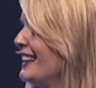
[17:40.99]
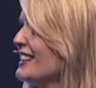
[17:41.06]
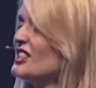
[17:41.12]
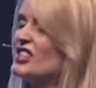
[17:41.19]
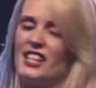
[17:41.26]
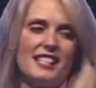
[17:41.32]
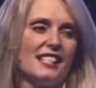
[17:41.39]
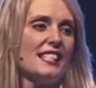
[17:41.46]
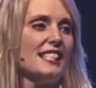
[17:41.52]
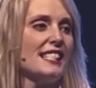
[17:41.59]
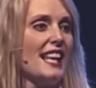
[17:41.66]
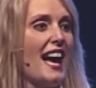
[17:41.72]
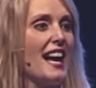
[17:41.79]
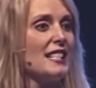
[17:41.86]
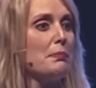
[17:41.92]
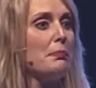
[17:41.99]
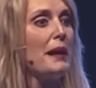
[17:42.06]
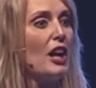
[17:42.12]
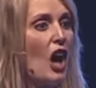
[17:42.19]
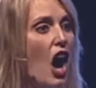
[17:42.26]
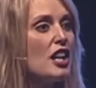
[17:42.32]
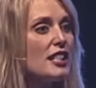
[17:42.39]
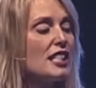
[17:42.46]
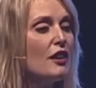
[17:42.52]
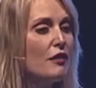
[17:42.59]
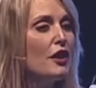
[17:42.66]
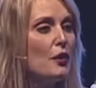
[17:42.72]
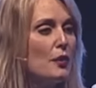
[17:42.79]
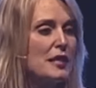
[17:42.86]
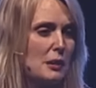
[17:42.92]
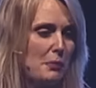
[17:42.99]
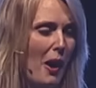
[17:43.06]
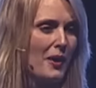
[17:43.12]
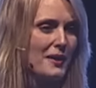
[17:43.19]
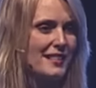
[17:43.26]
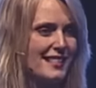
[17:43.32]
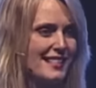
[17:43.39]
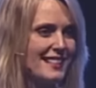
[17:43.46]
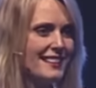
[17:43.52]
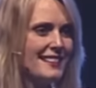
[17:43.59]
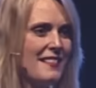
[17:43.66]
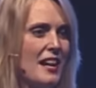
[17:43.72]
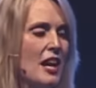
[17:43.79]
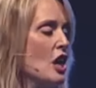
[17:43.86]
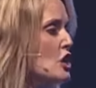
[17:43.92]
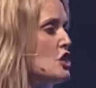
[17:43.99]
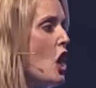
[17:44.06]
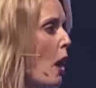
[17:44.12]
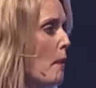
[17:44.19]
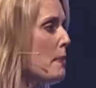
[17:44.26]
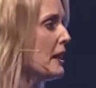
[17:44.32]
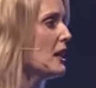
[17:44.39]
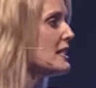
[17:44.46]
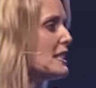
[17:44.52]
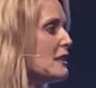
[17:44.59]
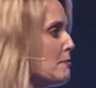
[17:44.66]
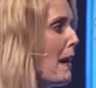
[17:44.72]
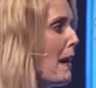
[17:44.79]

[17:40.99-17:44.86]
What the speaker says: And Jesus says, because of your response, not because